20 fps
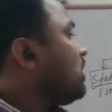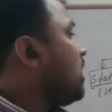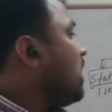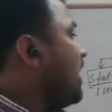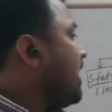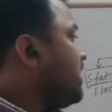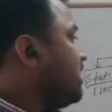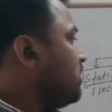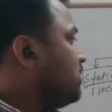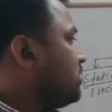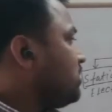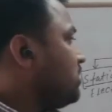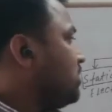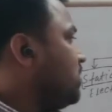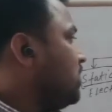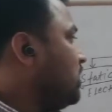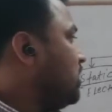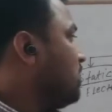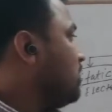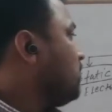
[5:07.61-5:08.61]
and
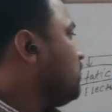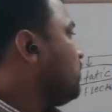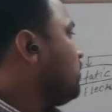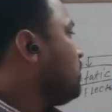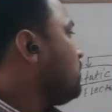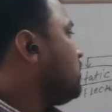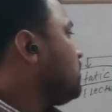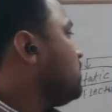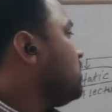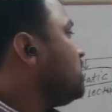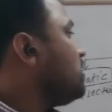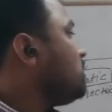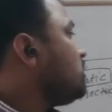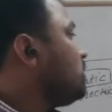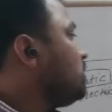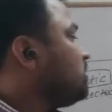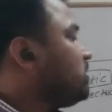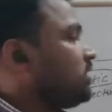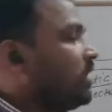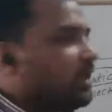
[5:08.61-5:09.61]

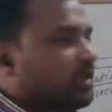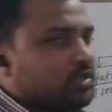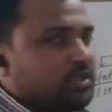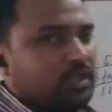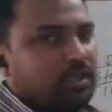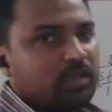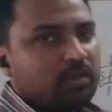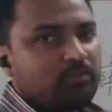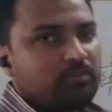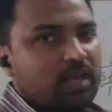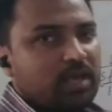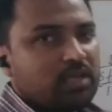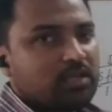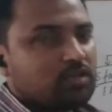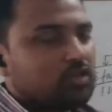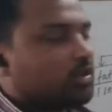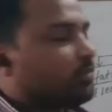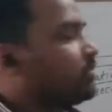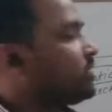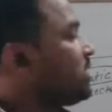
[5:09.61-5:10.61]
there is an
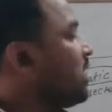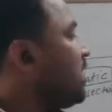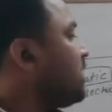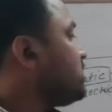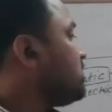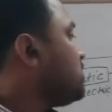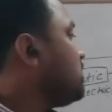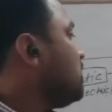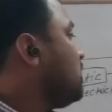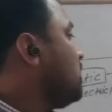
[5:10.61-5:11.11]
imbalance of charge.